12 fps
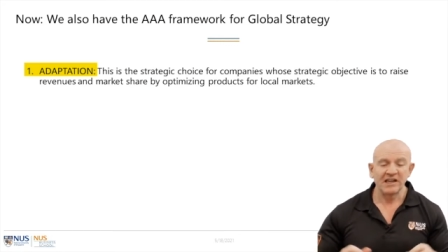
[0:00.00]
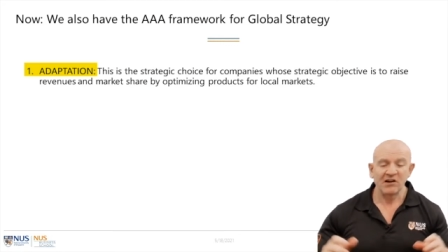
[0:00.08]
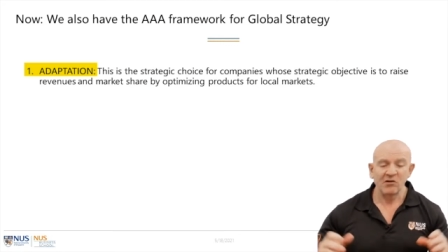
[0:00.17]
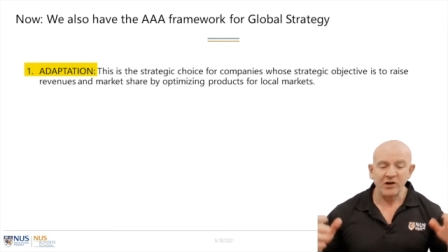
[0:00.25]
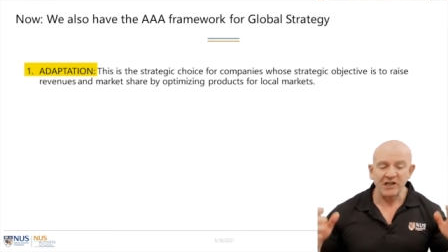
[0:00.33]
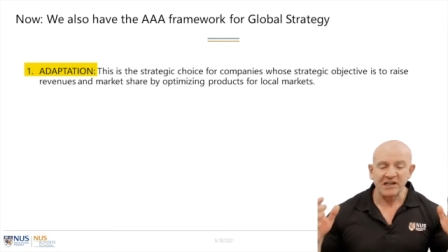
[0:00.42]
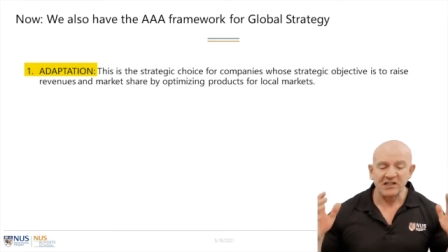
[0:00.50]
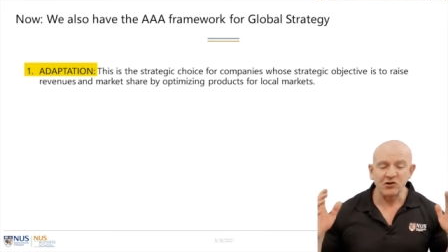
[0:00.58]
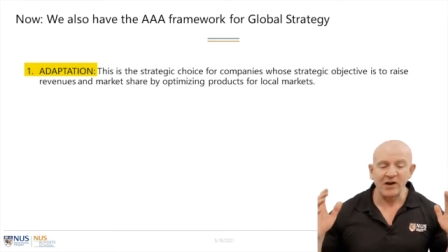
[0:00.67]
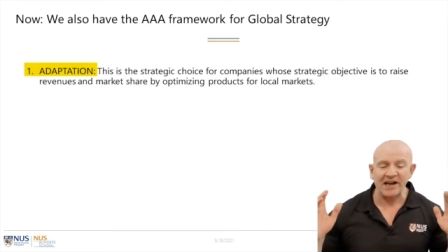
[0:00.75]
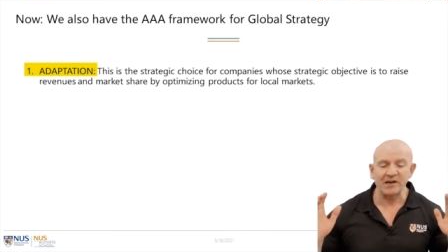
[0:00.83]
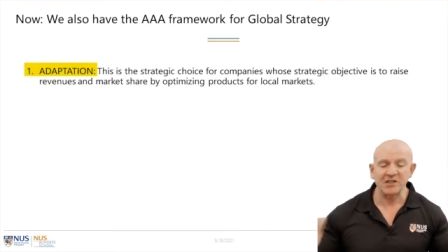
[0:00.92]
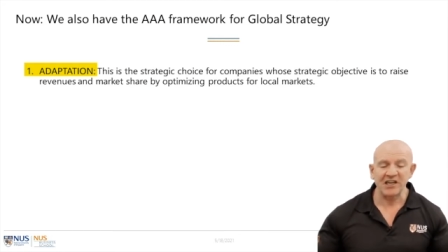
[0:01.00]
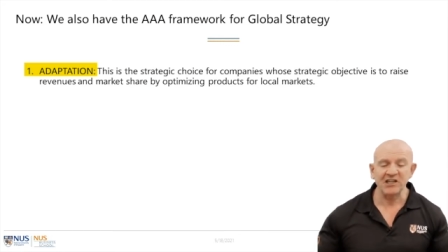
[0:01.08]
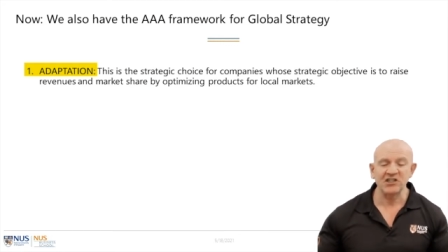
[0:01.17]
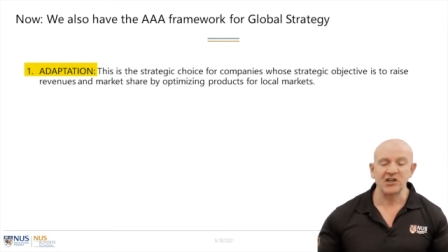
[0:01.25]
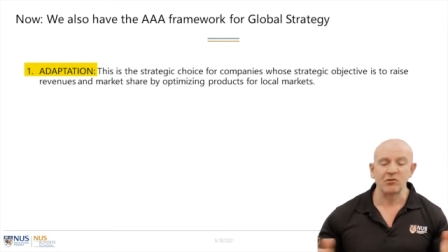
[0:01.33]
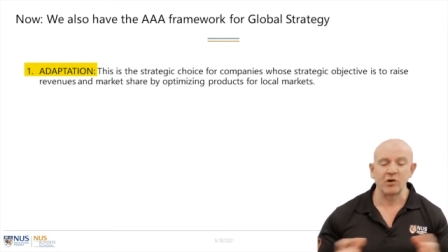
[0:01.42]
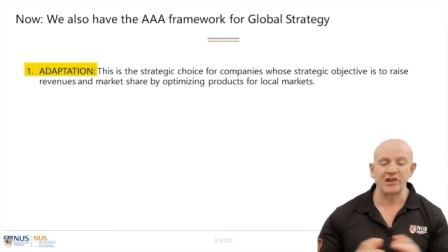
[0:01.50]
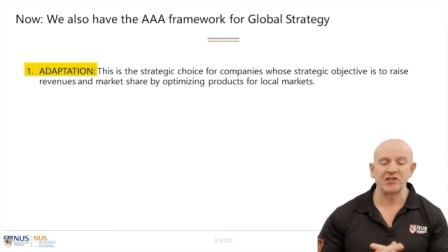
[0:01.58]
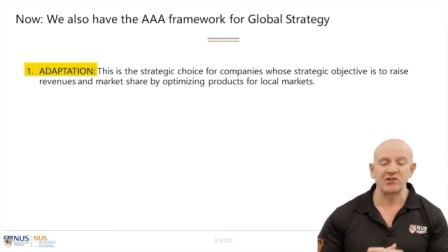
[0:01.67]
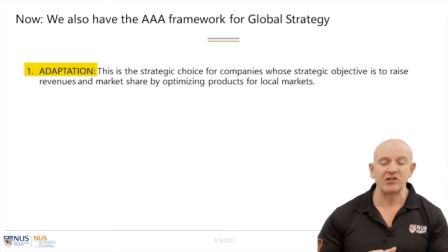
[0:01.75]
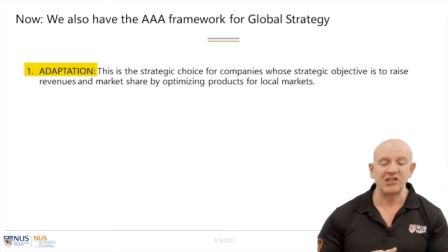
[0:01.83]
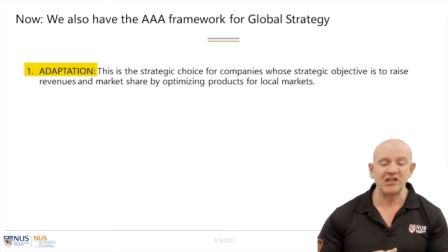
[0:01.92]
We do adaptation when the
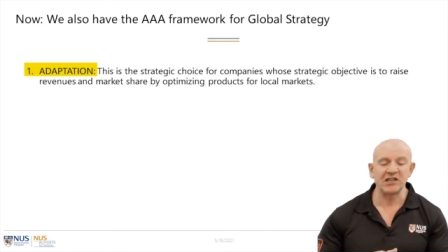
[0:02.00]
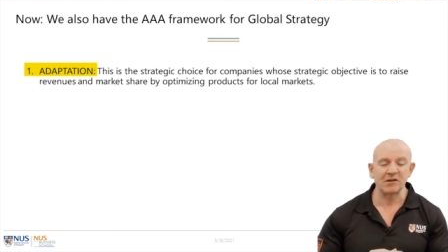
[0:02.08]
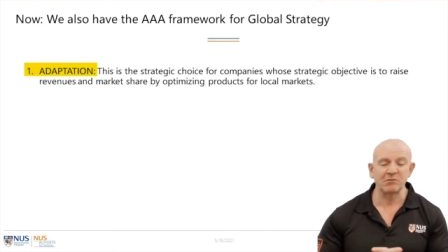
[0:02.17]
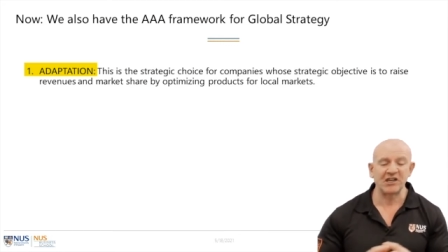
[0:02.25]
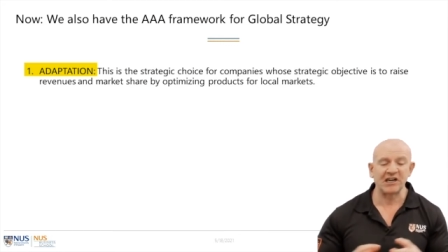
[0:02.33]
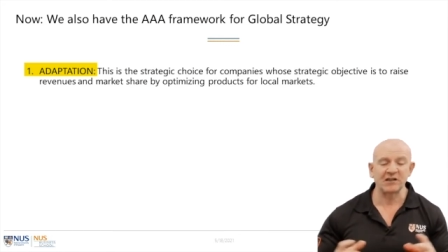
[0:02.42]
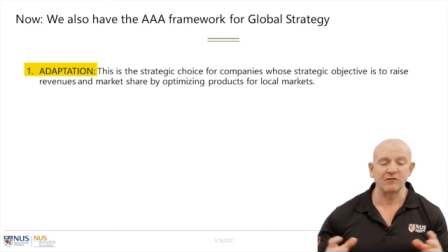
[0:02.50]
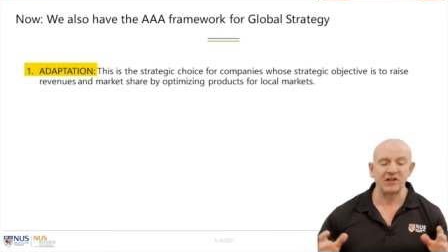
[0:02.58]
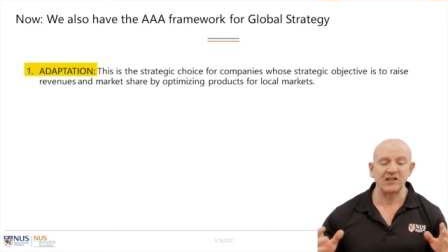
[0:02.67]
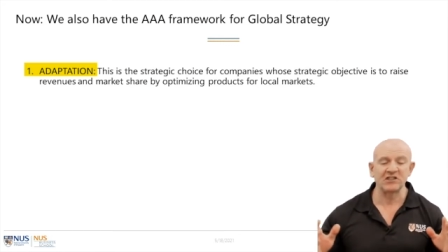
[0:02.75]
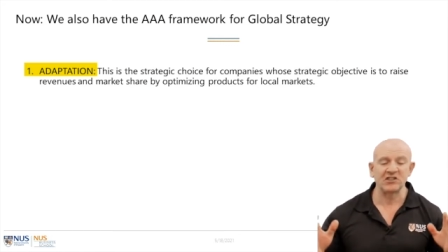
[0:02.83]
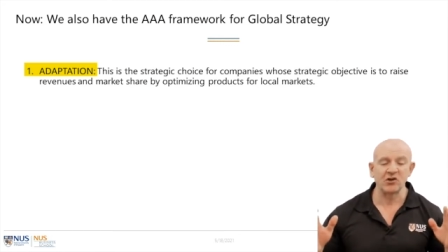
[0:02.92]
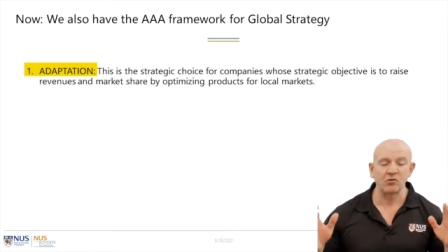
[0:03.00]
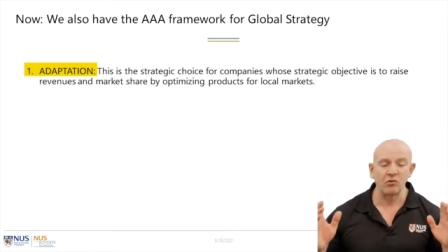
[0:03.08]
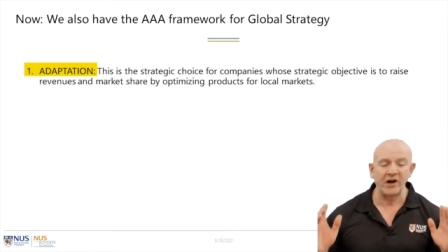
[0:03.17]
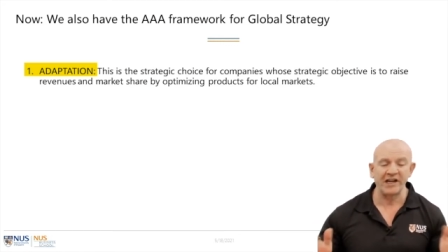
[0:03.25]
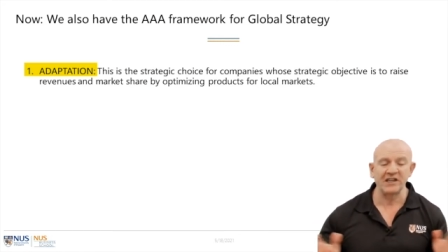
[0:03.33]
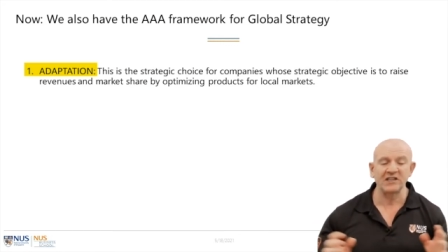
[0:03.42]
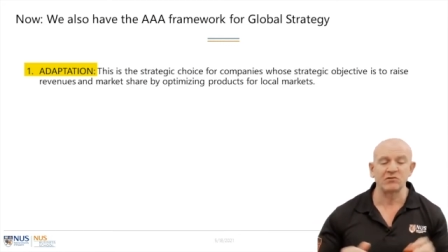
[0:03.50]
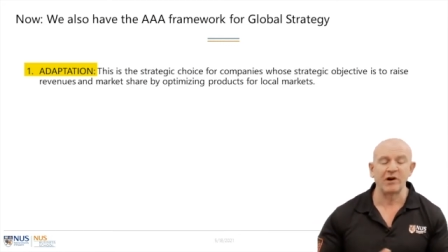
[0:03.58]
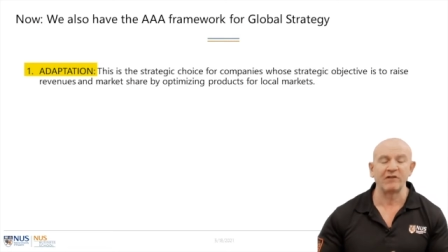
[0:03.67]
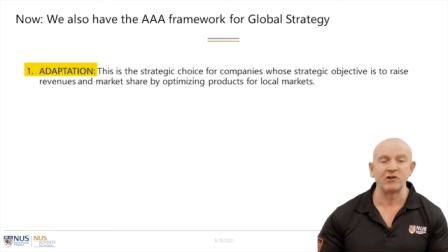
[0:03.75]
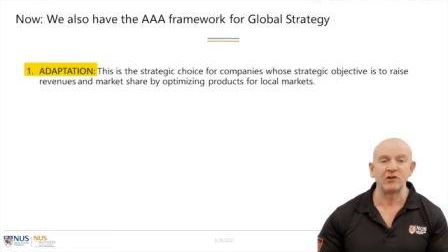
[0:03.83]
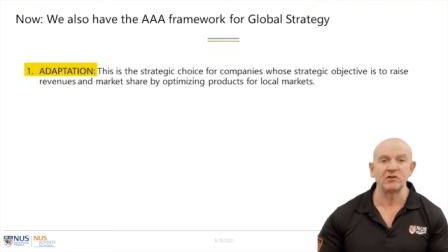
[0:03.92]
strategic objective is to raise
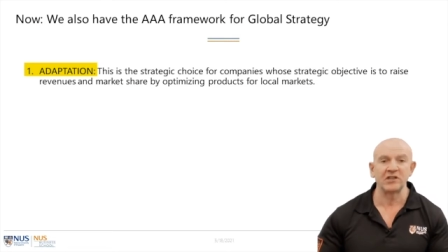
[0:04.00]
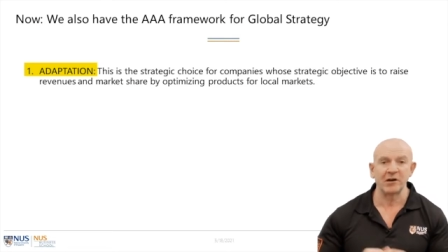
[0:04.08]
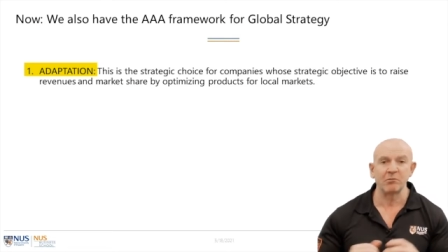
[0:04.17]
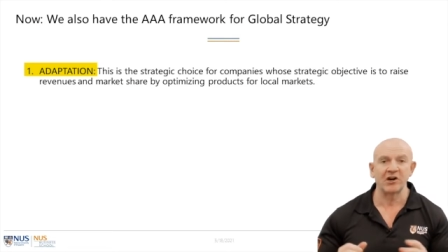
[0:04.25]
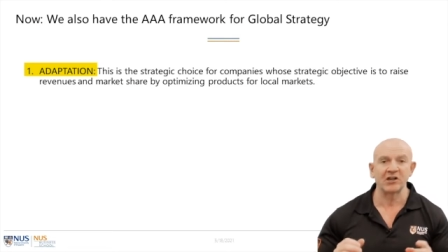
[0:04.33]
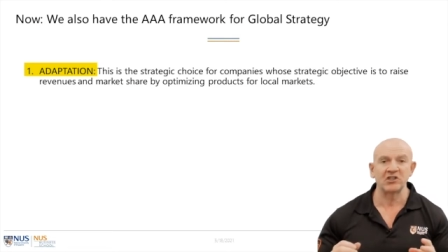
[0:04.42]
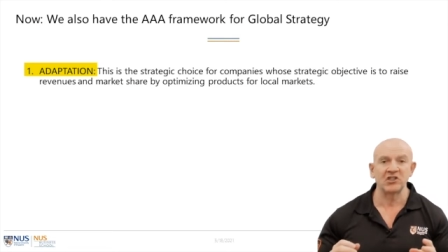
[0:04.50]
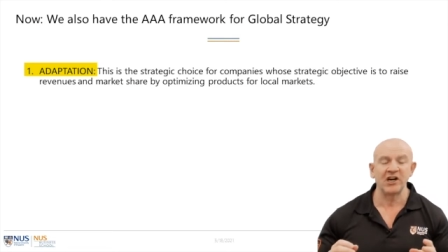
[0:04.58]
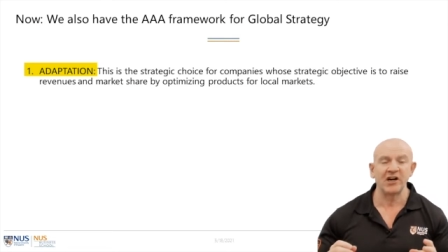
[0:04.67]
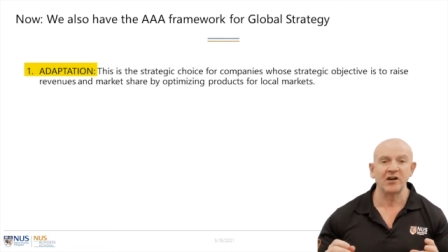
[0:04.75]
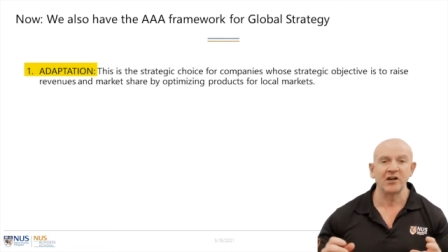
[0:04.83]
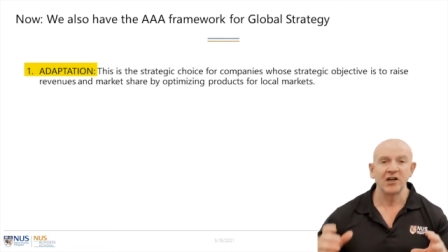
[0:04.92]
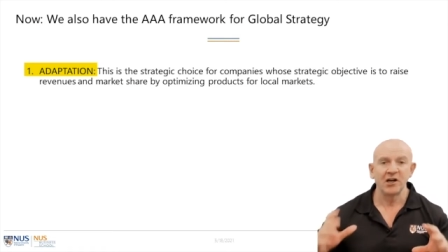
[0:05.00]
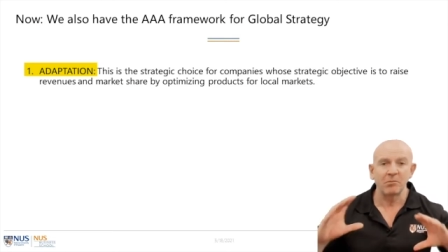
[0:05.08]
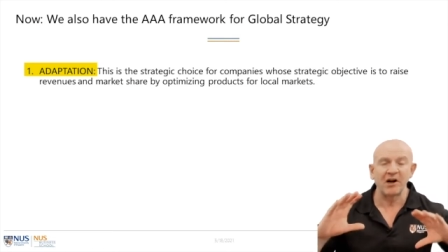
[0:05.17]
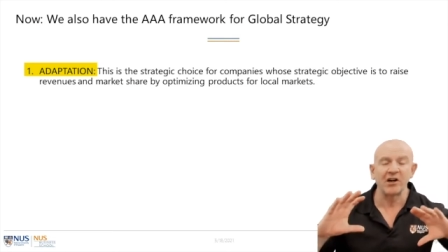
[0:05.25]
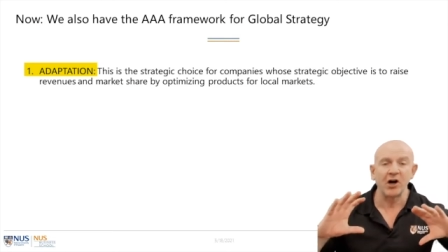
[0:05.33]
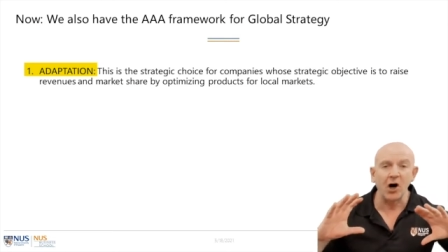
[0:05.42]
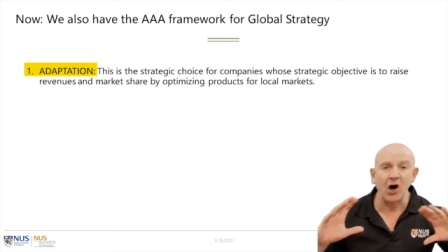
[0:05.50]
revenues and market share by